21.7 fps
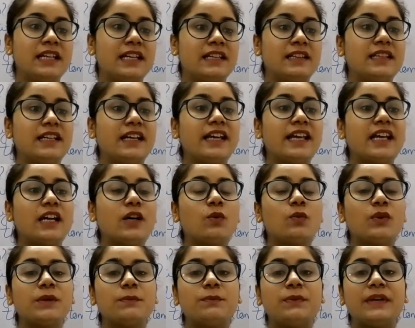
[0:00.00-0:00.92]
The air
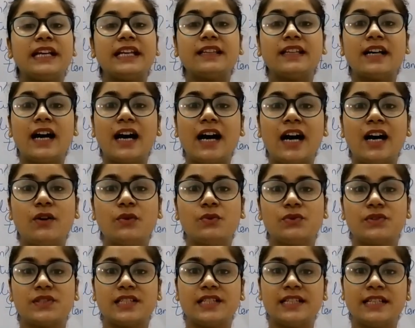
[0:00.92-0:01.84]
we breathe
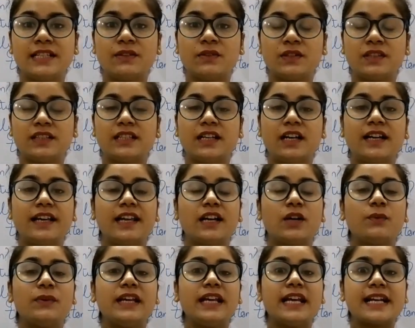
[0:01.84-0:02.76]
out, the
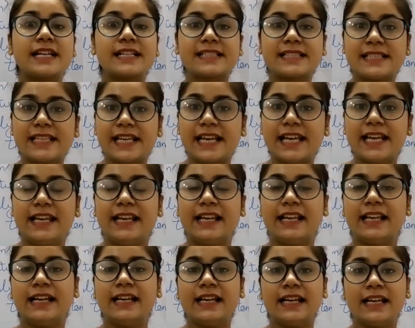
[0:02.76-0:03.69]
air we exhale
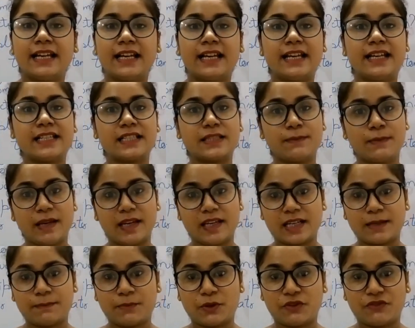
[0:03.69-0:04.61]
is made
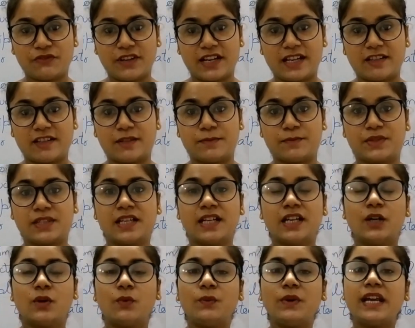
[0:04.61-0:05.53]
up of atoms.
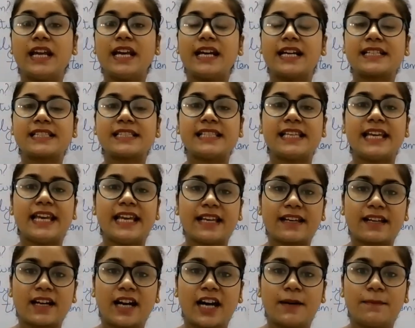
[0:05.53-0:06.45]
We
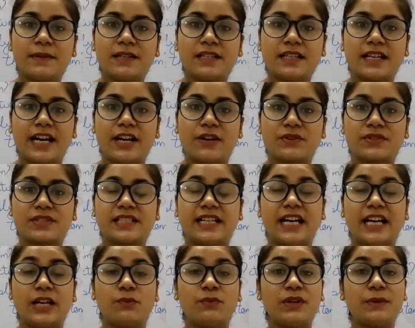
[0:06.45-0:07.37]
exhale carbon
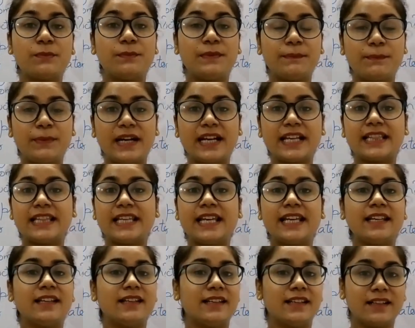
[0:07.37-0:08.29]
dioxide, we breathe
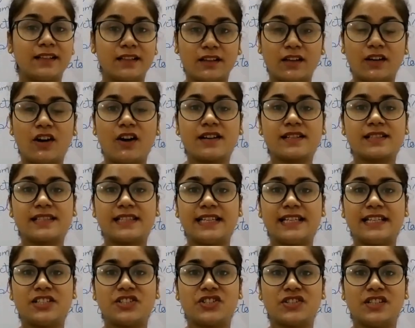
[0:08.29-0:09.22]
in
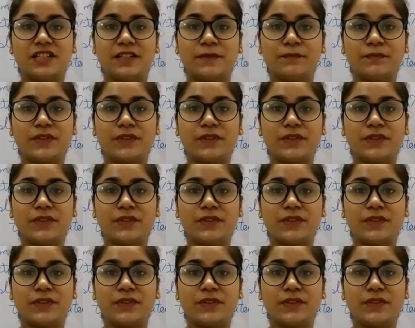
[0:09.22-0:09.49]
oxygen.